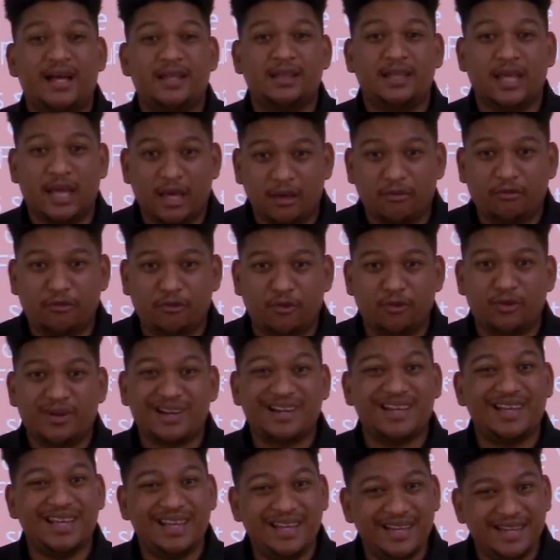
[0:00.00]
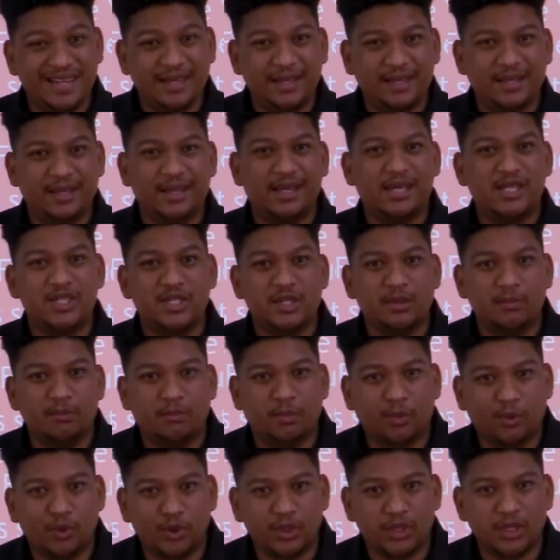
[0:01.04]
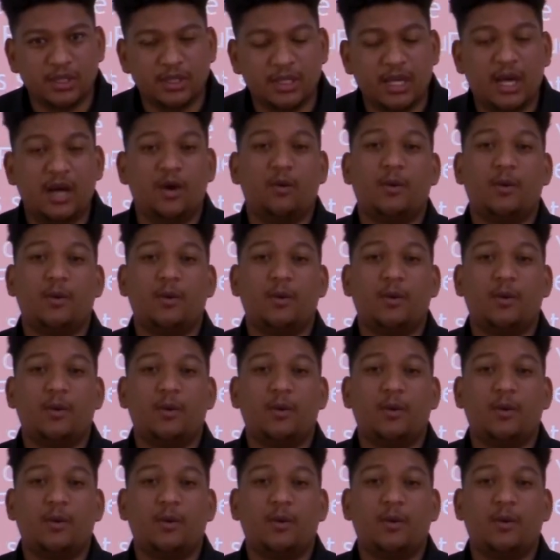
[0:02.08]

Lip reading: Therefore, reading is important.